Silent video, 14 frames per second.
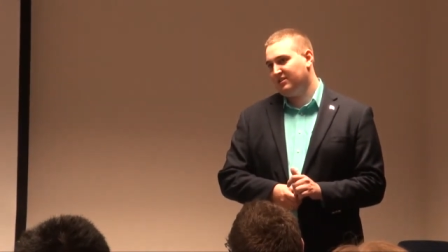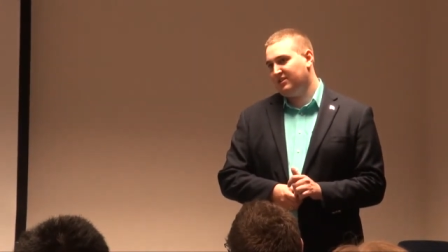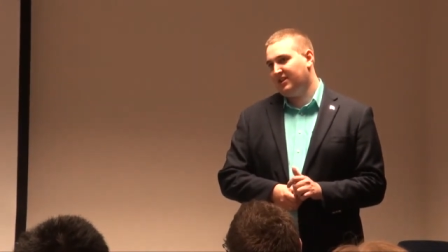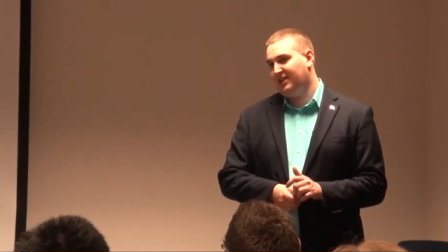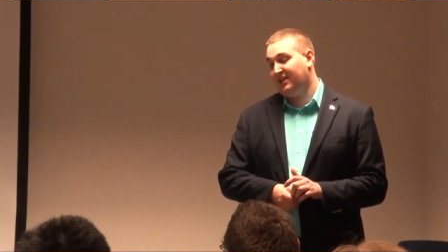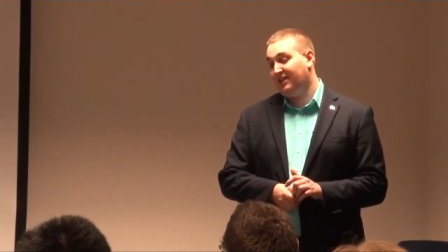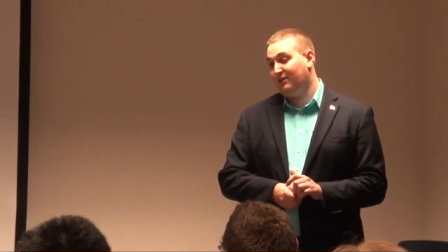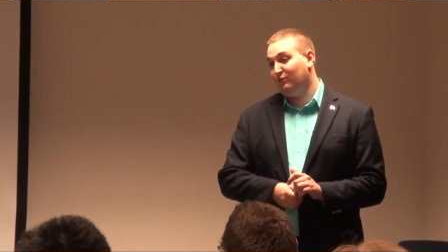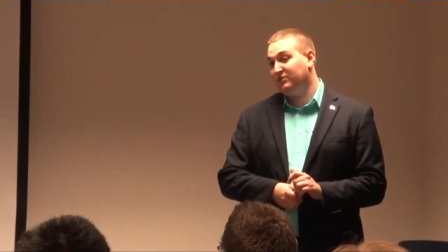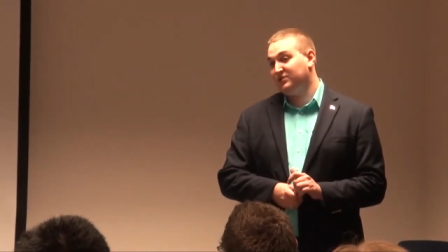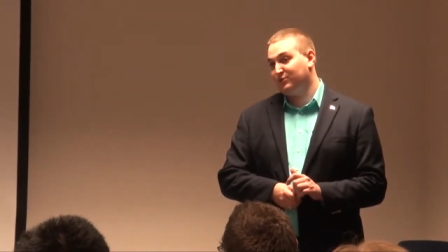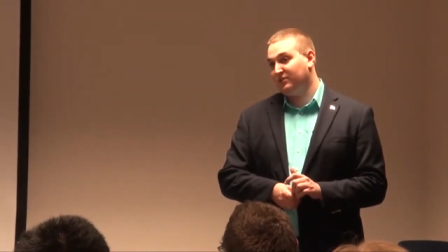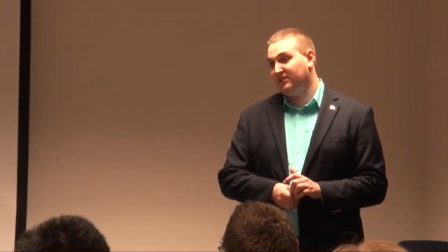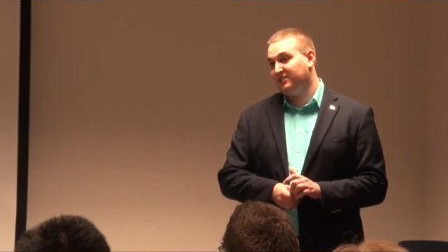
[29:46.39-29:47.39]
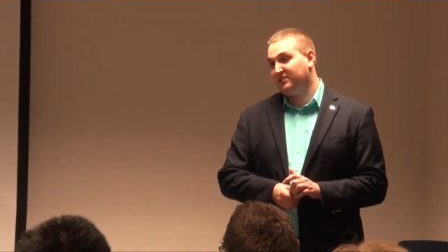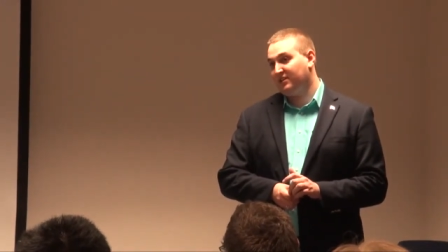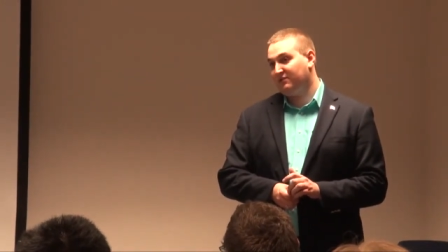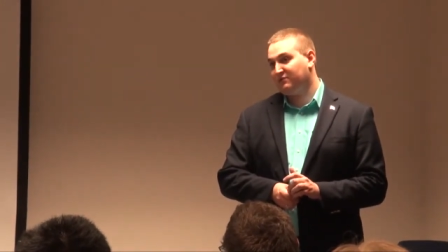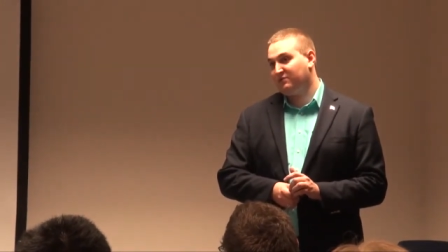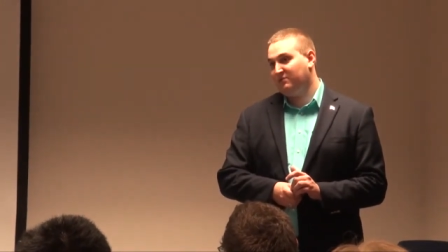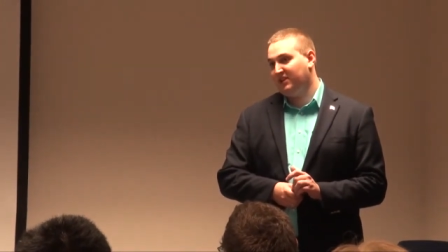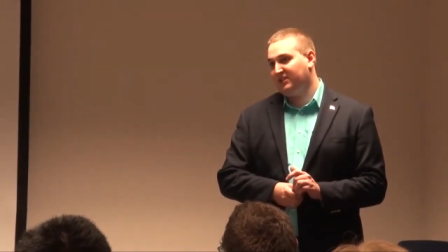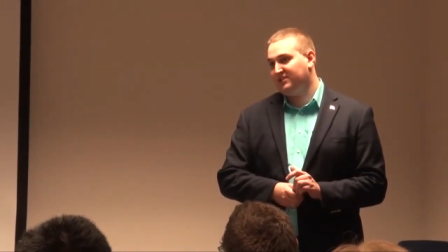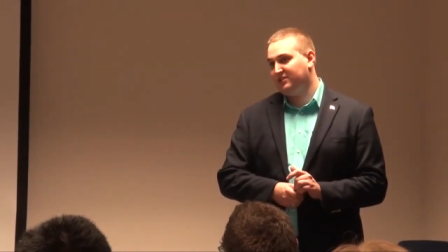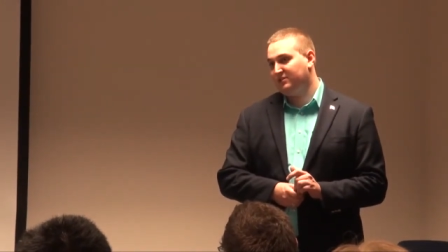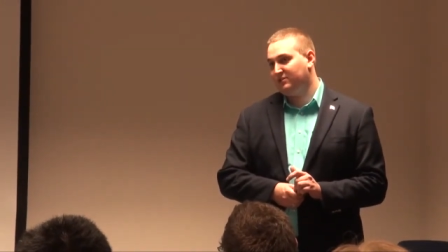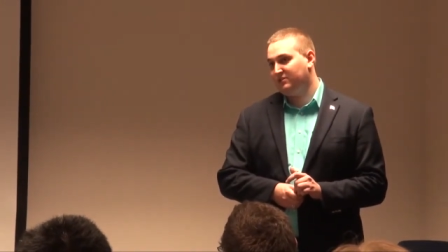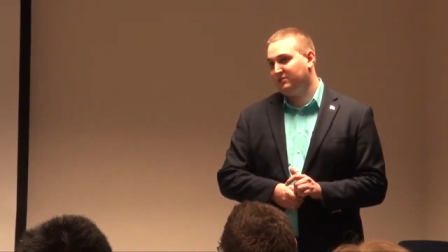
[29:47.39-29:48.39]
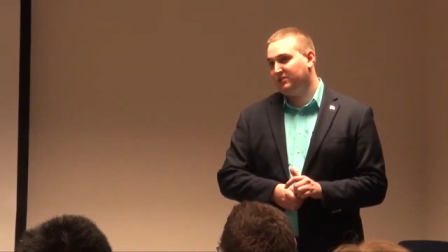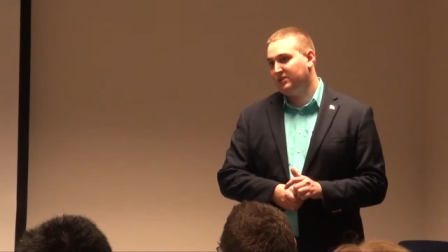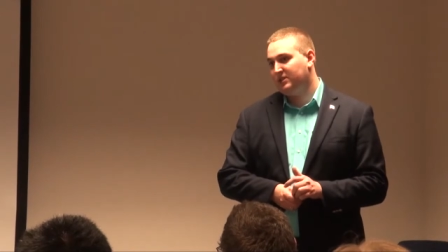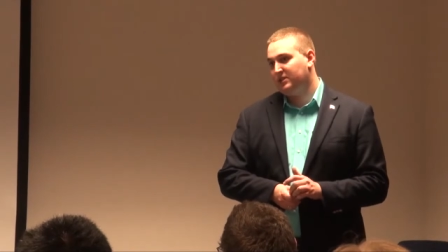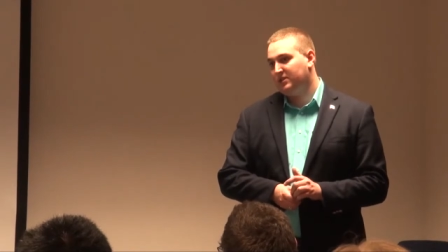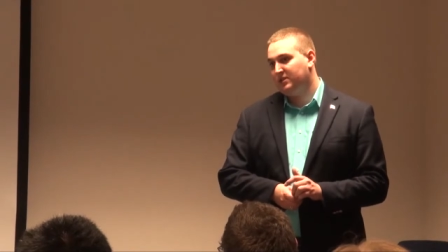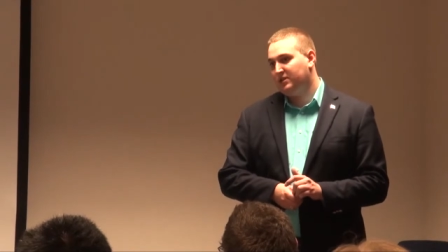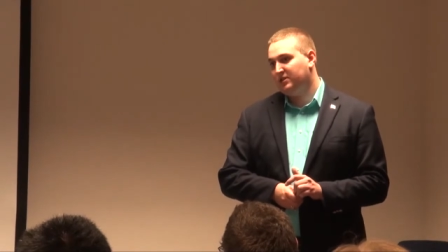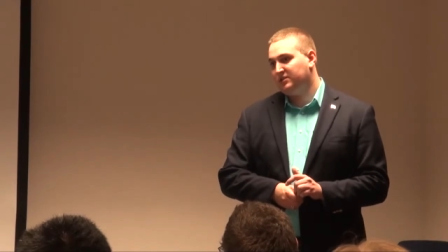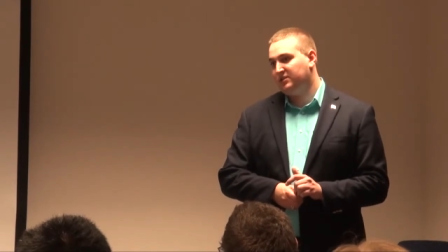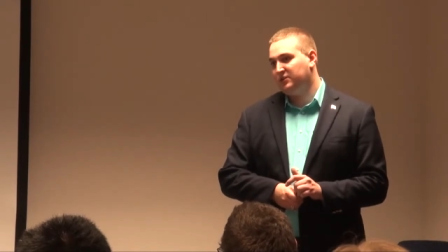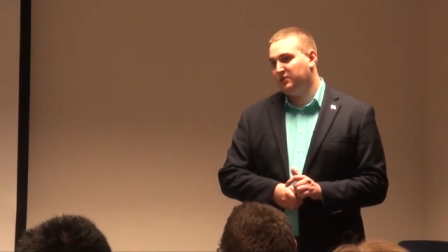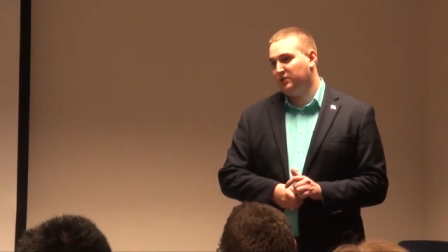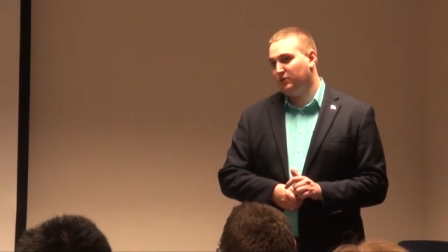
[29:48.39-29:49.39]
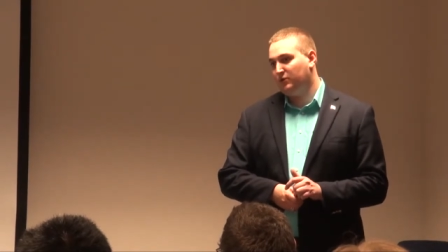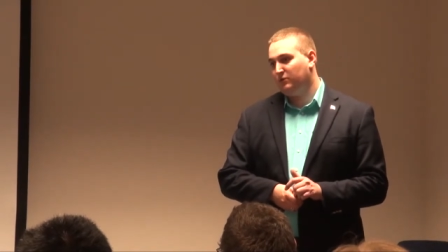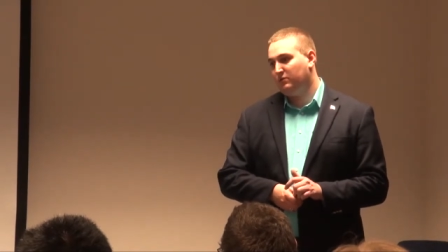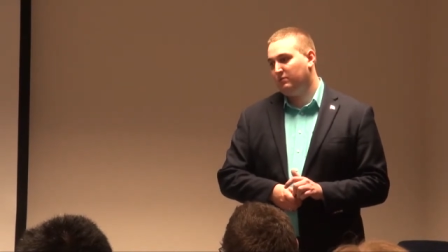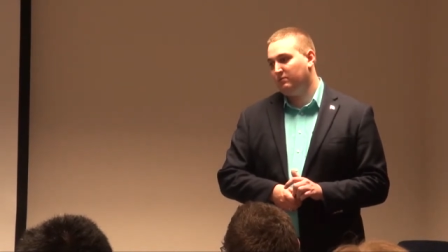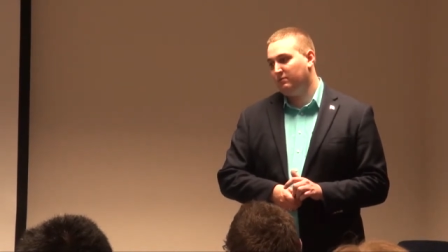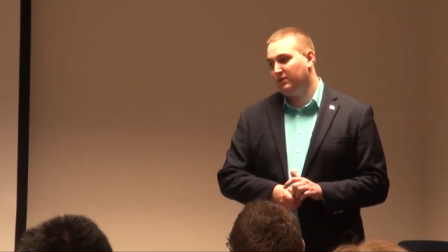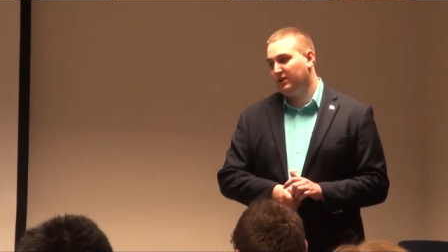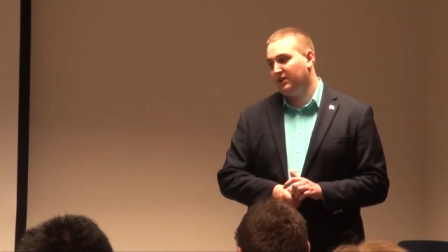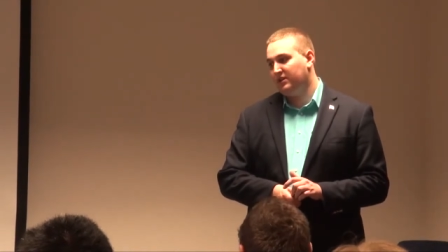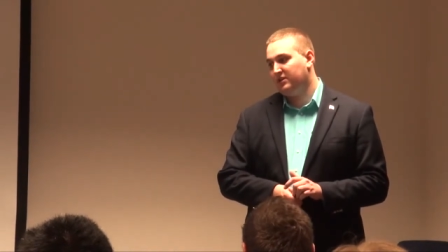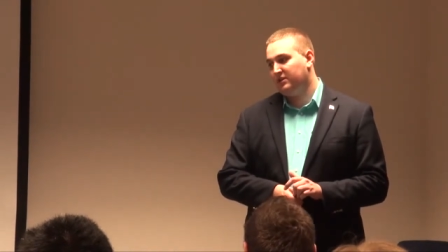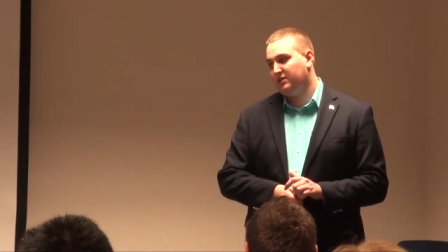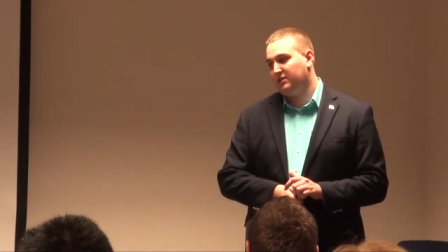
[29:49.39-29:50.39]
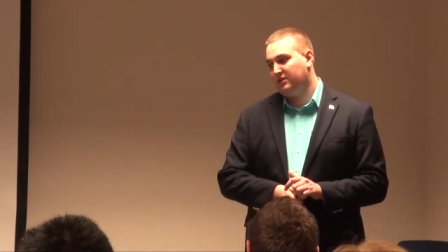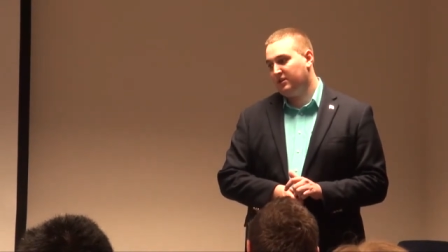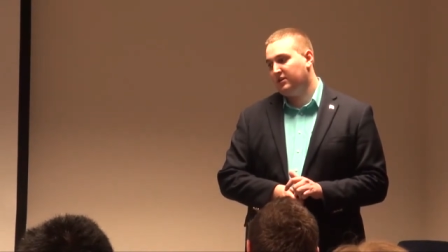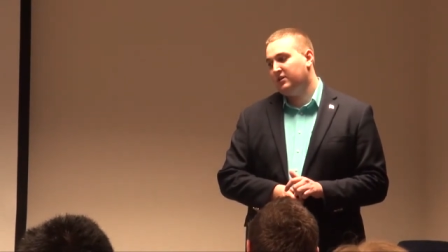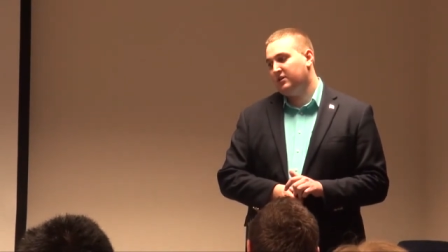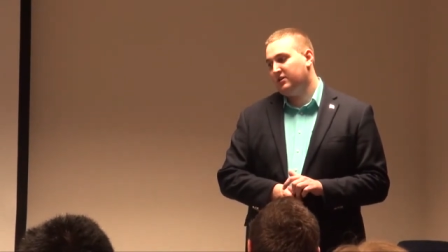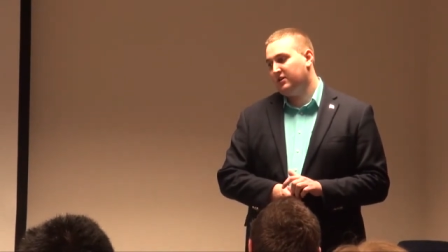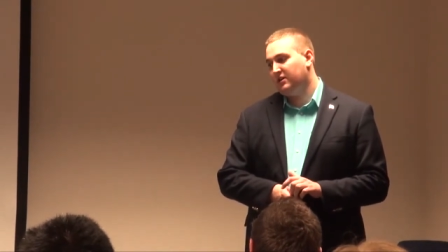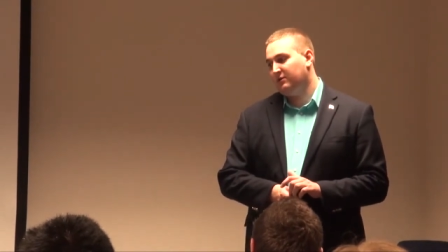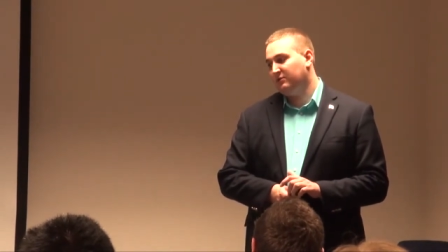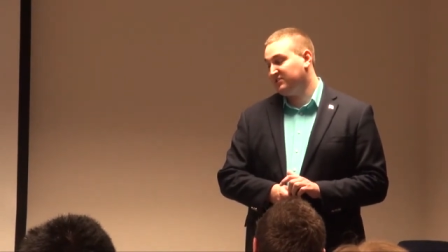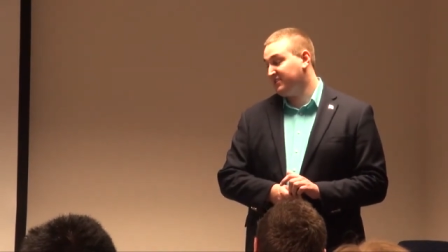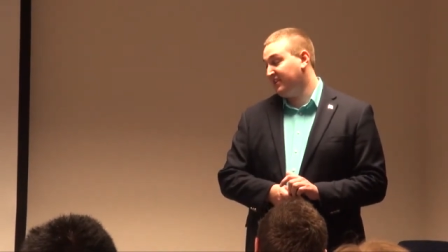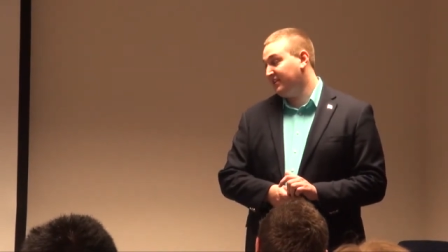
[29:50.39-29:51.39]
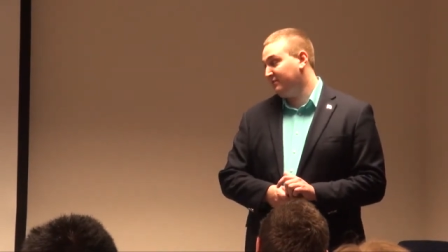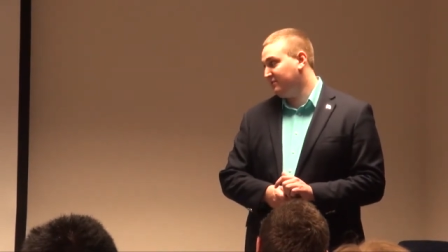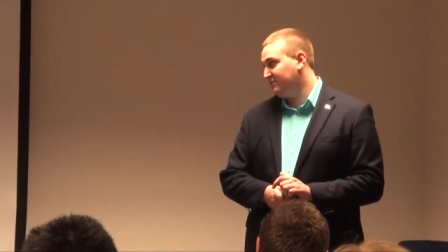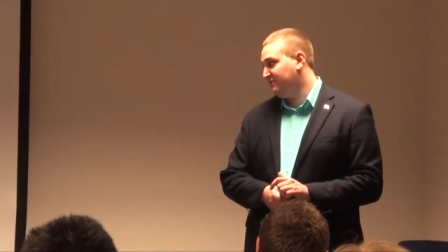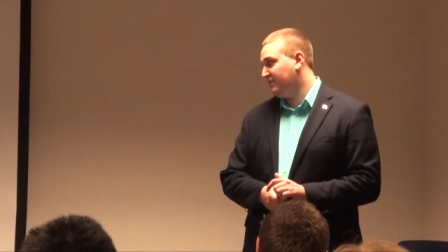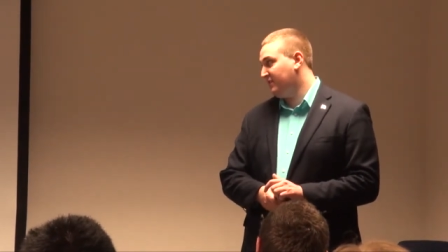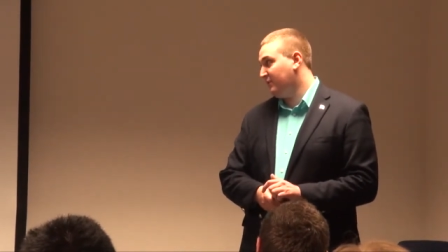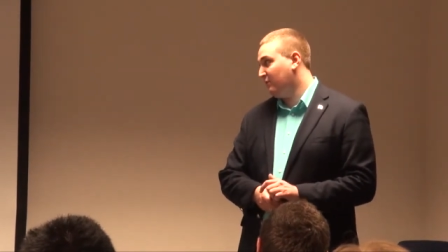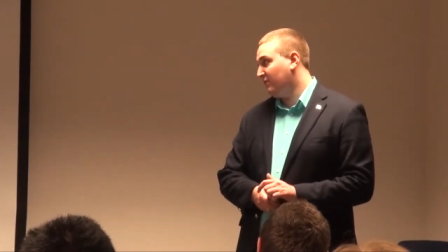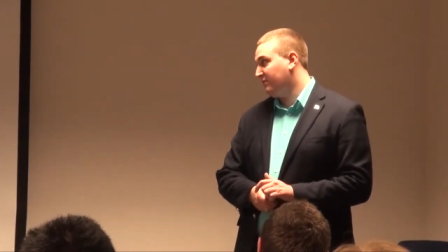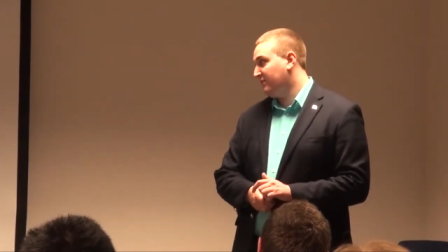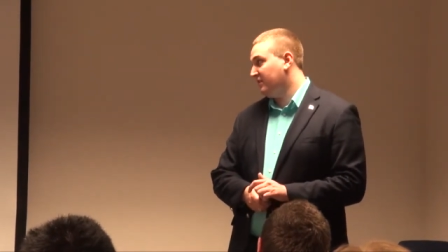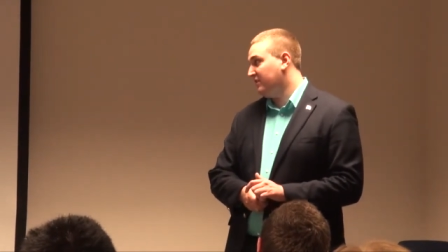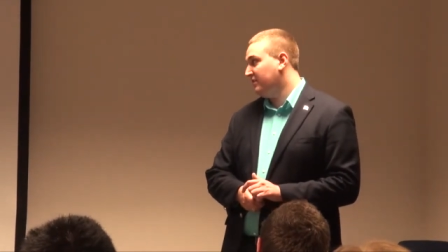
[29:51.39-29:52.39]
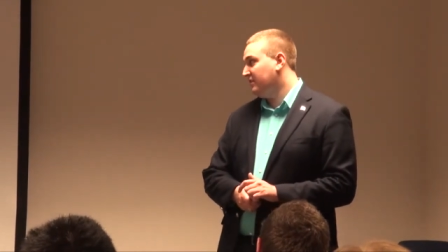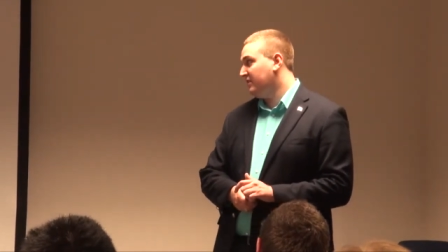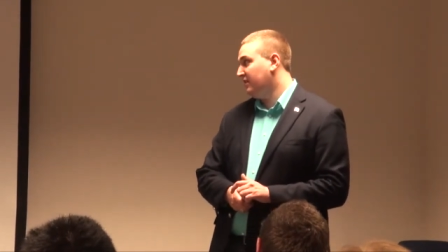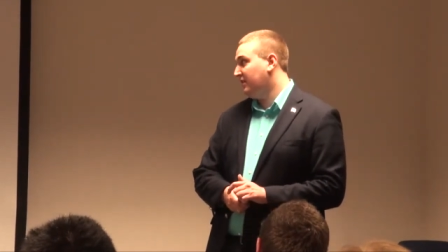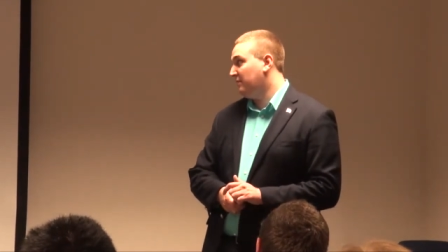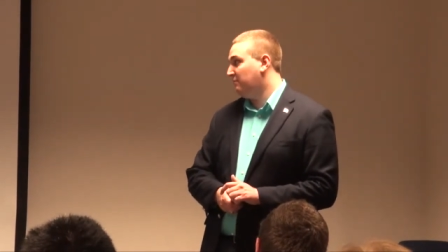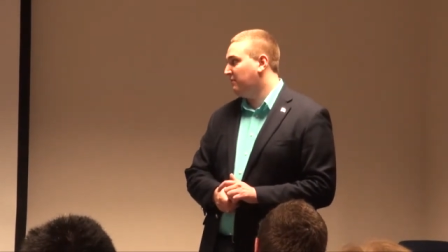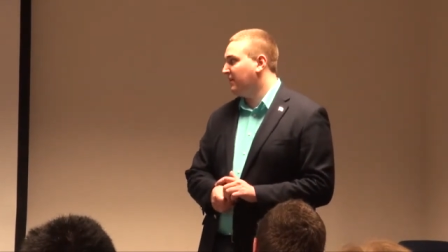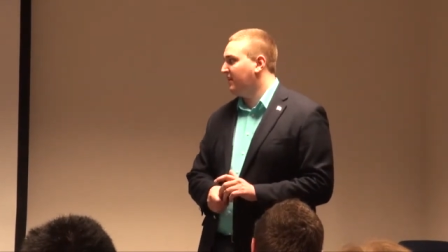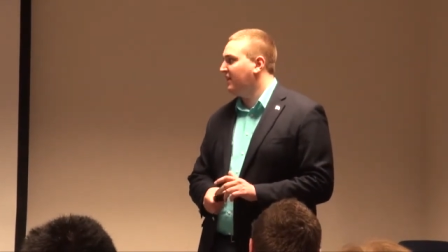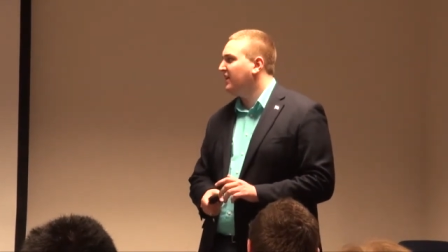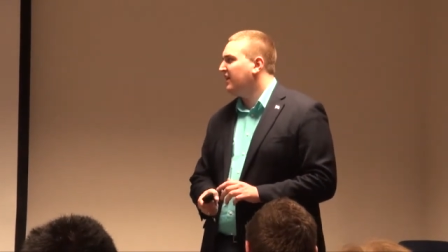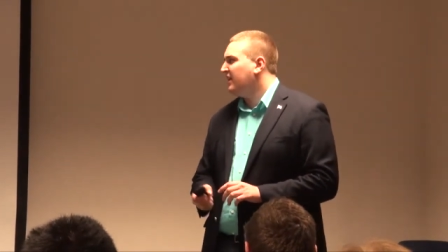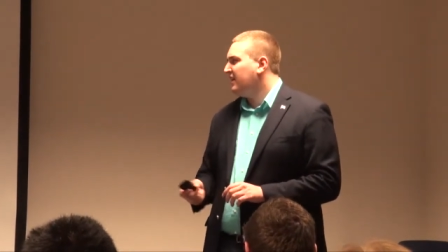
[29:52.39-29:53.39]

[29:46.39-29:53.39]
And it, it was really tough for me to, to do, but I will say it was very worth it. Um, but